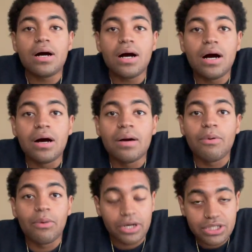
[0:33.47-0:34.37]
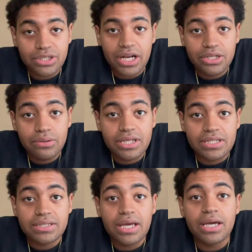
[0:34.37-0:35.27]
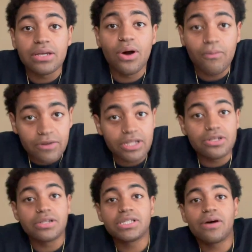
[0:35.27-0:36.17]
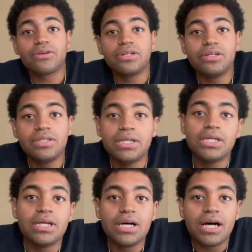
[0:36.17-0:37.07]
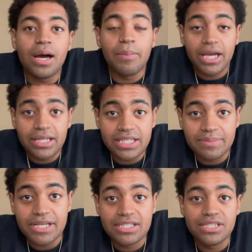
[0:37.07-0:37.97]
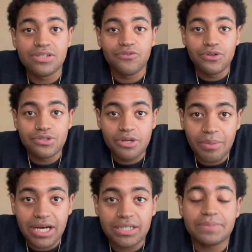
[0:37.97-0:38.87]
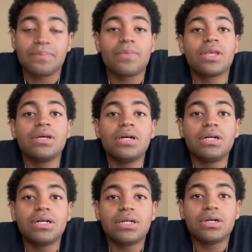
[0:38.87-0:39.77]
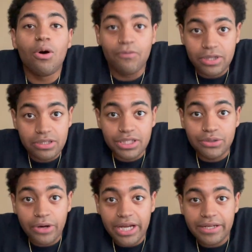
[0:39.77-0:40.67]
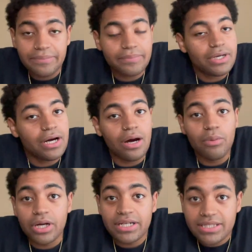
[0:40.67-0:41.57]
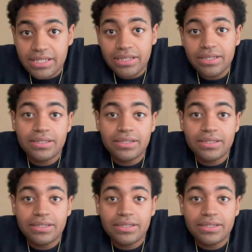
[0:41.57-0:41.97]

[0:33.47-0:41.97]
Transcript: but we're gonna try to do this and hopefully it turns out good. I'm making this message to future Demont. Hopefully it did great. We're gonna see.